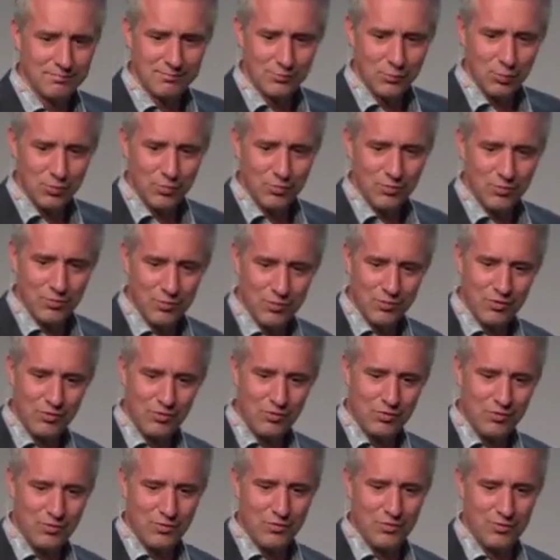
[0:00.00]
11
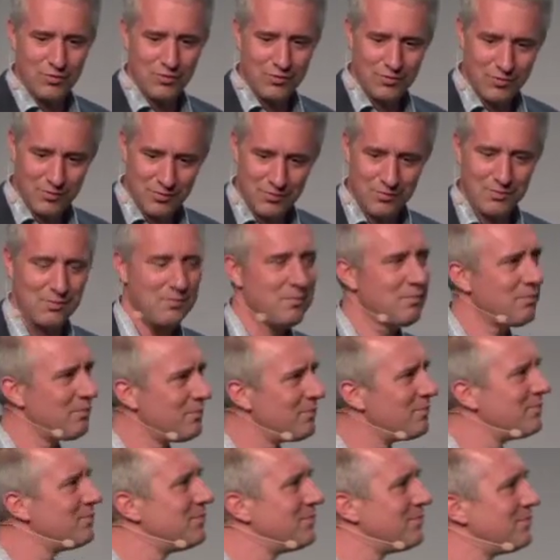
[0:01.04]
seconds. I just
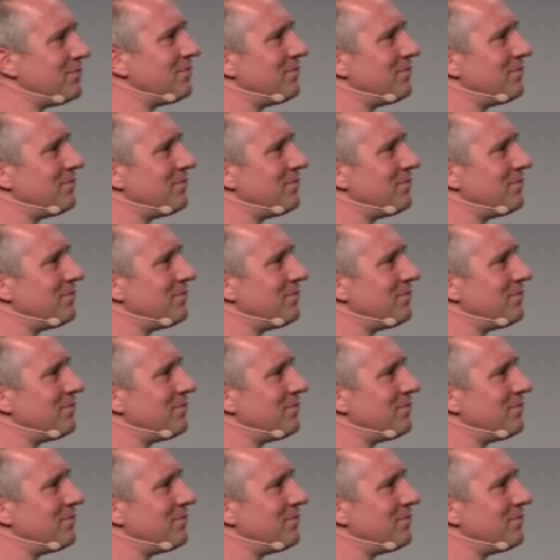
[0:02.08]
have one